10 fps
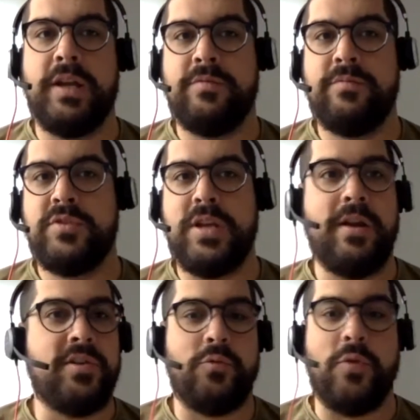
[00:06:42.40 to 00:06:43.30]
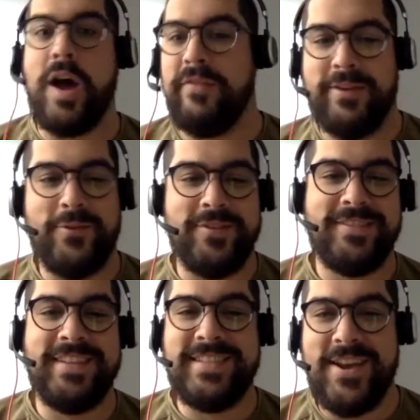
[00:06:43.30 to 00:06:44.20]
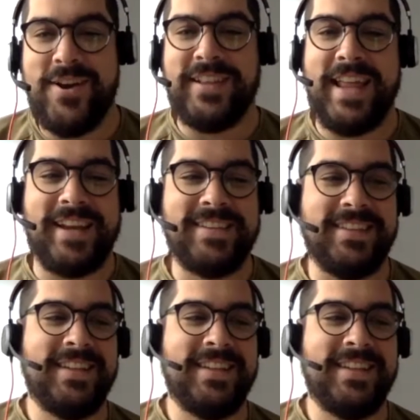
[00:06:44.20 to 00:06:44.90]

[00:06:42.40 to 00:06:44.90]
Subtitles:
Shout out to Ravi, who's the CTO at Lenox, and